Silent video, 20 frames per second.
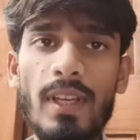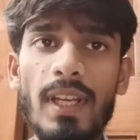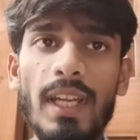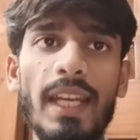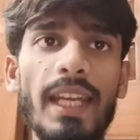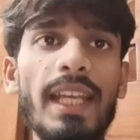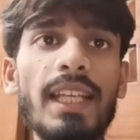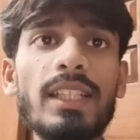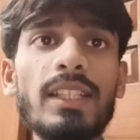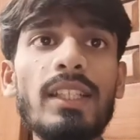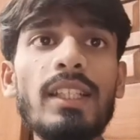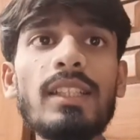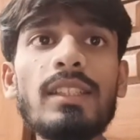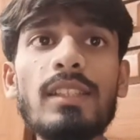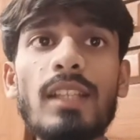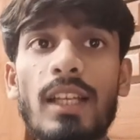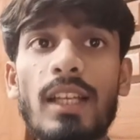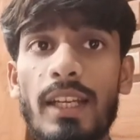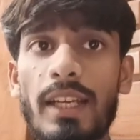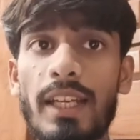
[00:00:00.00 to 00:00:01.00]
Next
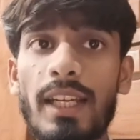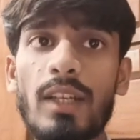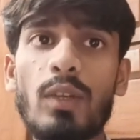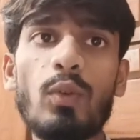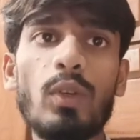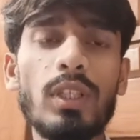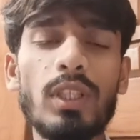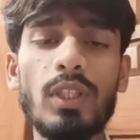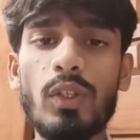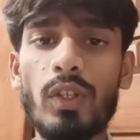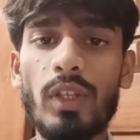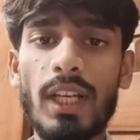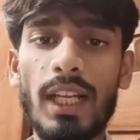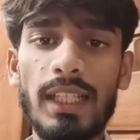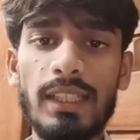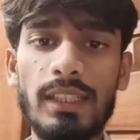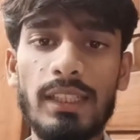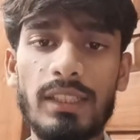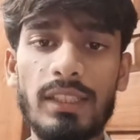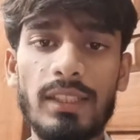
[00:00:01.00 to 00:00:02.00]
is network
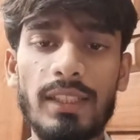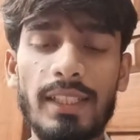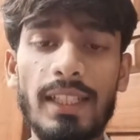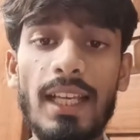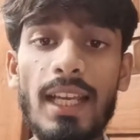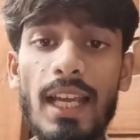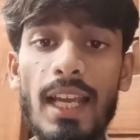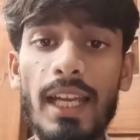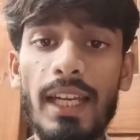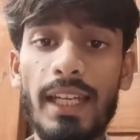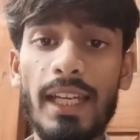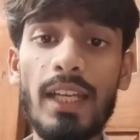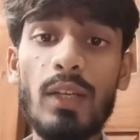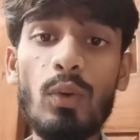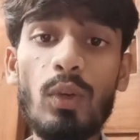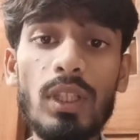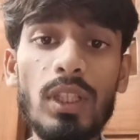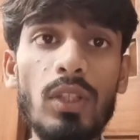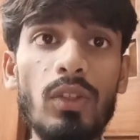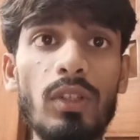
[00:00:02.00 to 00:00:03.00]
utilization.
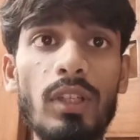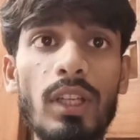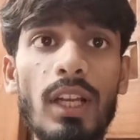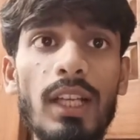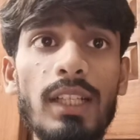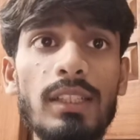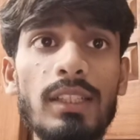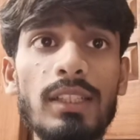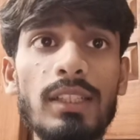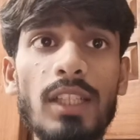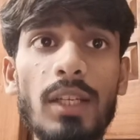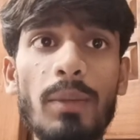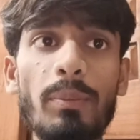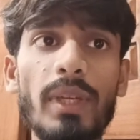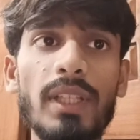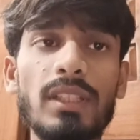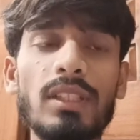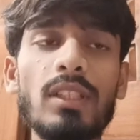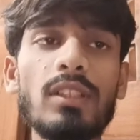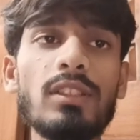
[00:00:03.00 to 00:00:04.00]
Network utilization
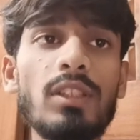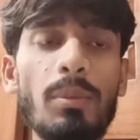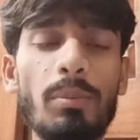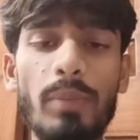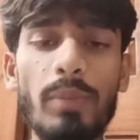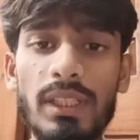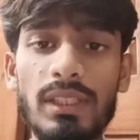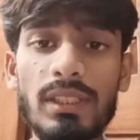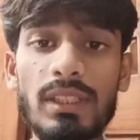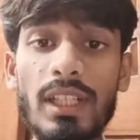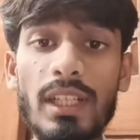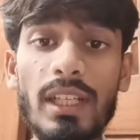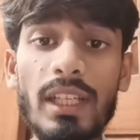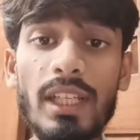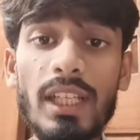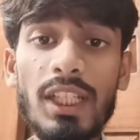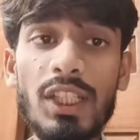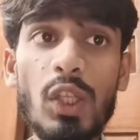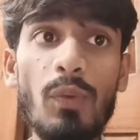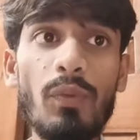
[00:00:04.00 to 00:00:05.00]
measures the
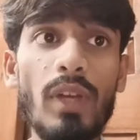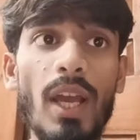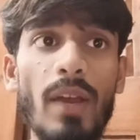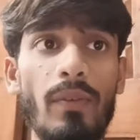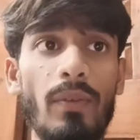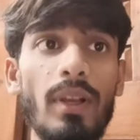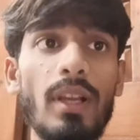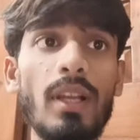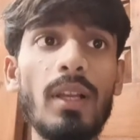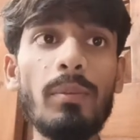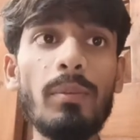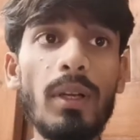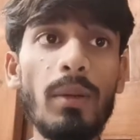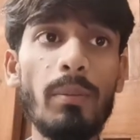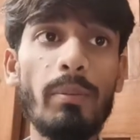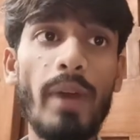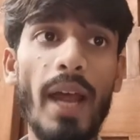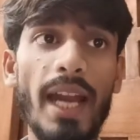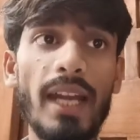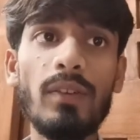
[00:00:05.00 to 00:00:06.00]
percentage of available
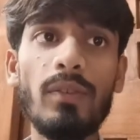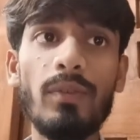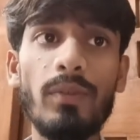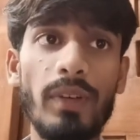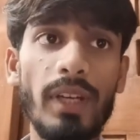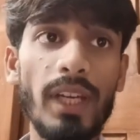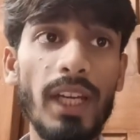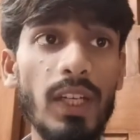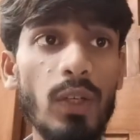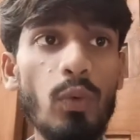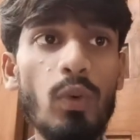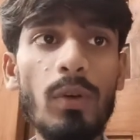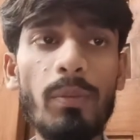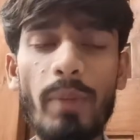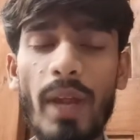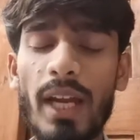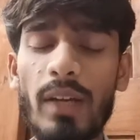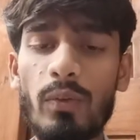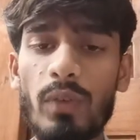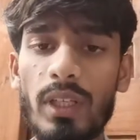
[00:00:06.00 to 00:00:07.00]
network
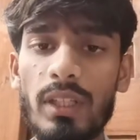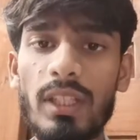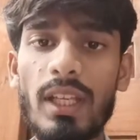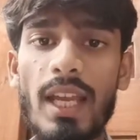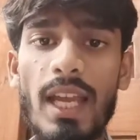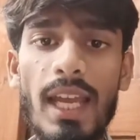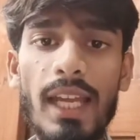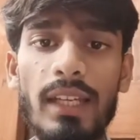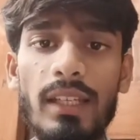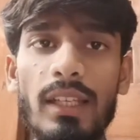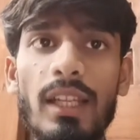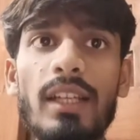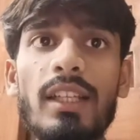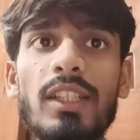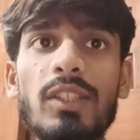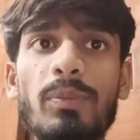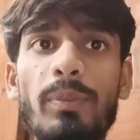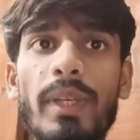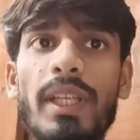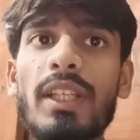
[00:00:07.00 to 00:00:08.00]
bandwidth that
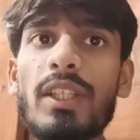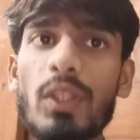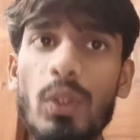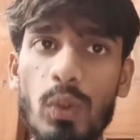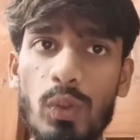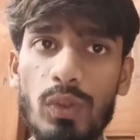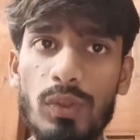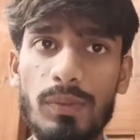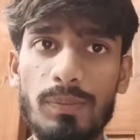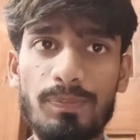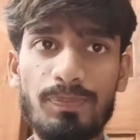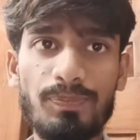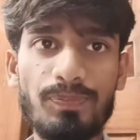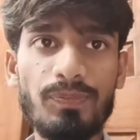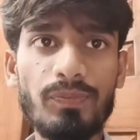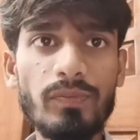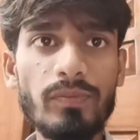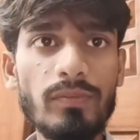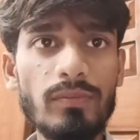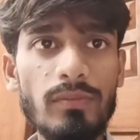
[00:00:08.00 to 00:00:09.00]
is being used.
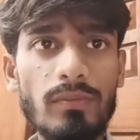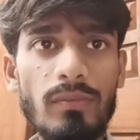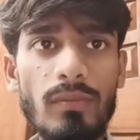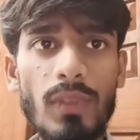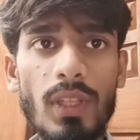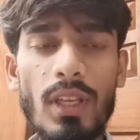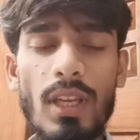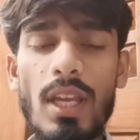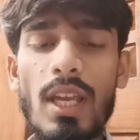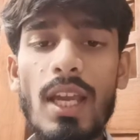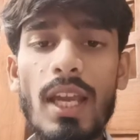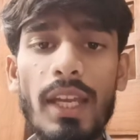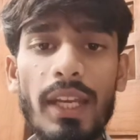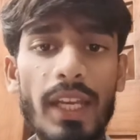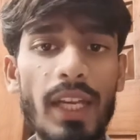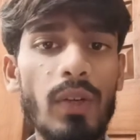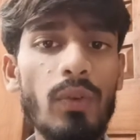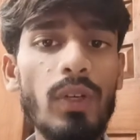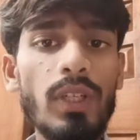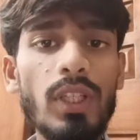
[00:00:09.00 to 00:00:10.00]

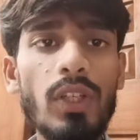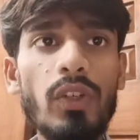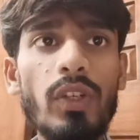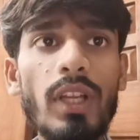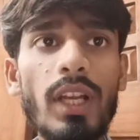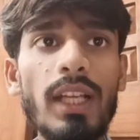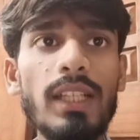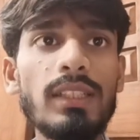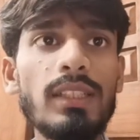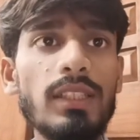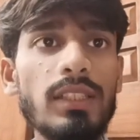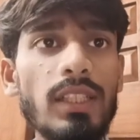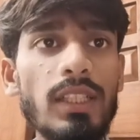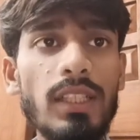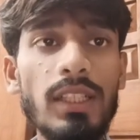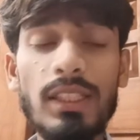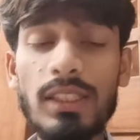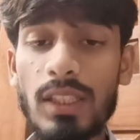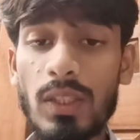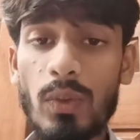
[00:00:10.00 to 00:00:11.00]
Network
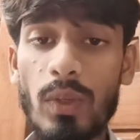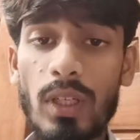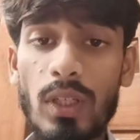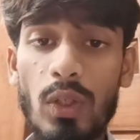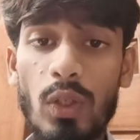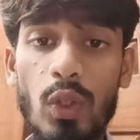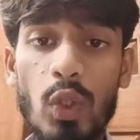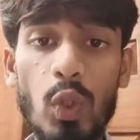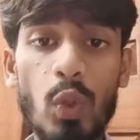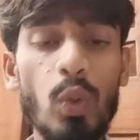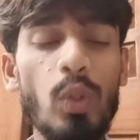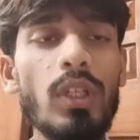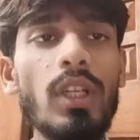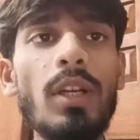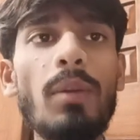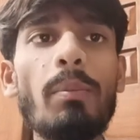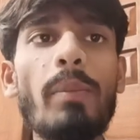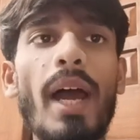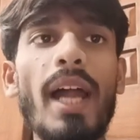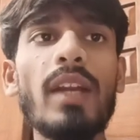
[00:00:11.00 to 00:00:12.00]
utilization is equal to
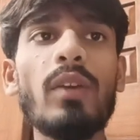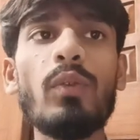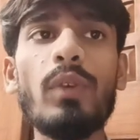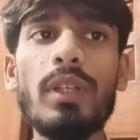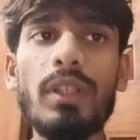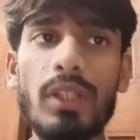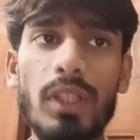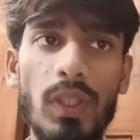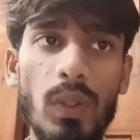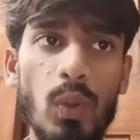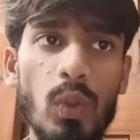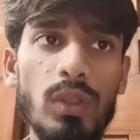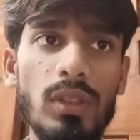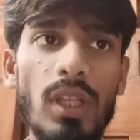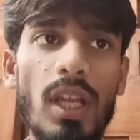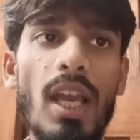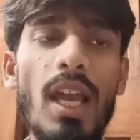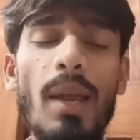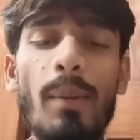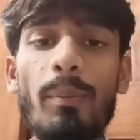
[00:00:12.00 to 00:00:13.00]
total bandwidth used
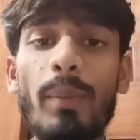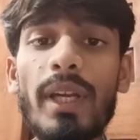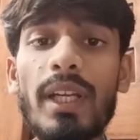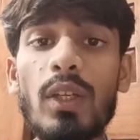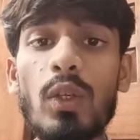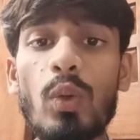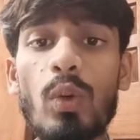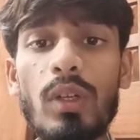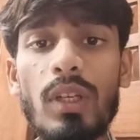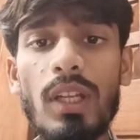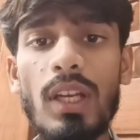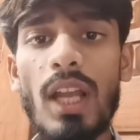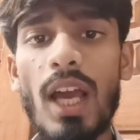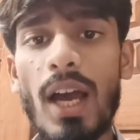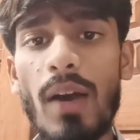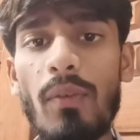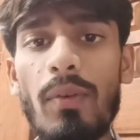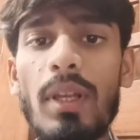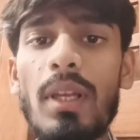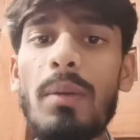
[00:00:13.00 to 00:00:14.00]
by total
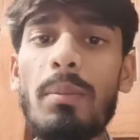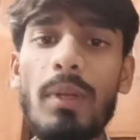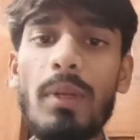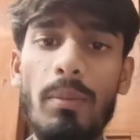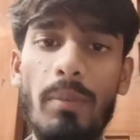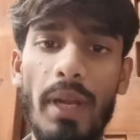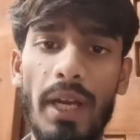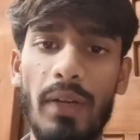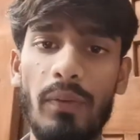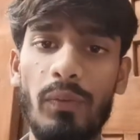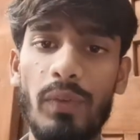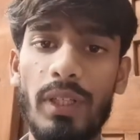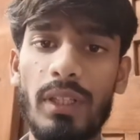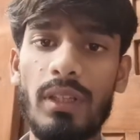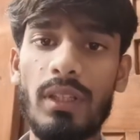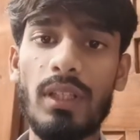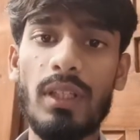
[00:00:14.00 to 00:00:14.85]
available bandwidth